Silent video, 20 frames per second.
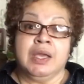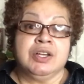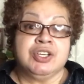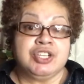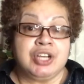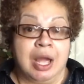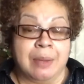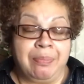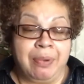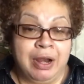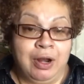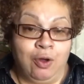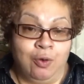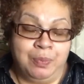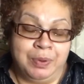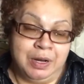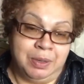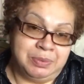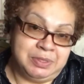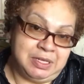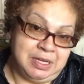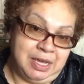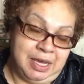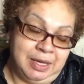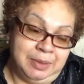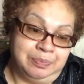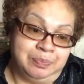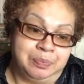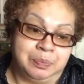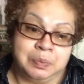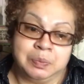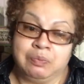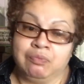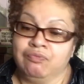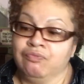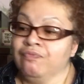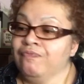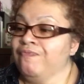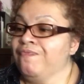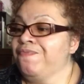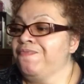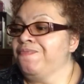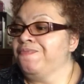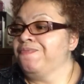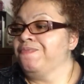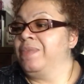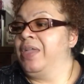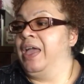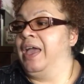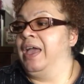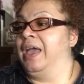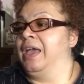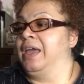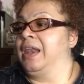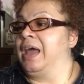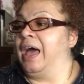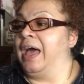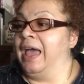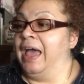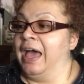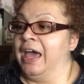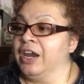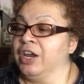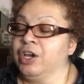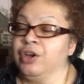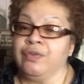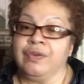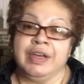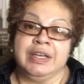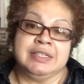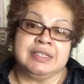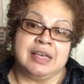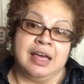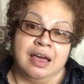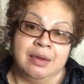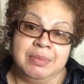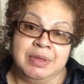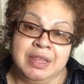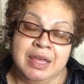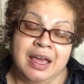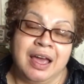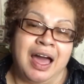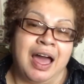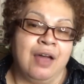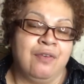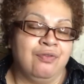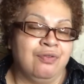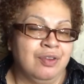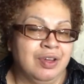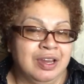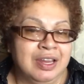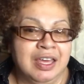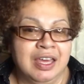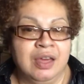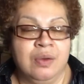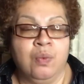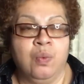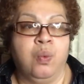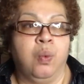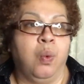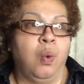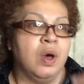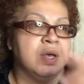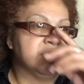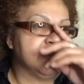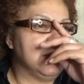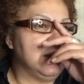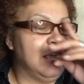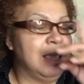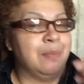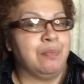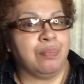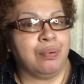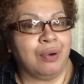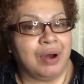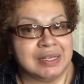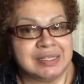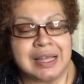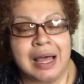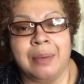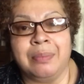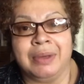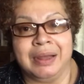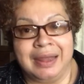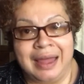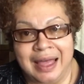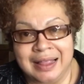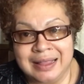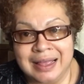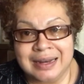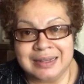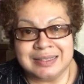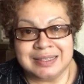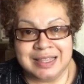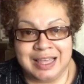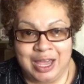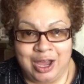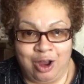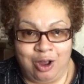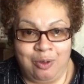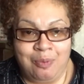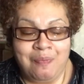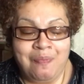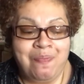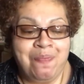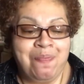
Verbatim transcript: ShopRite opened up today, and I had a great time in there. I really wasn't impressed. I'm glad that it's there.